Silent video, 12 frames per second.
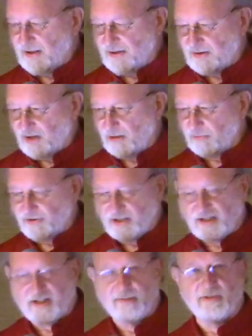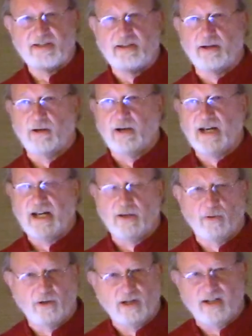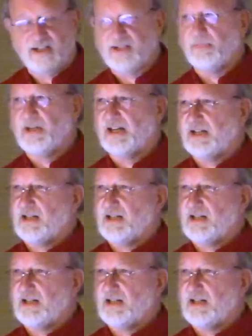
general systems theory and organismic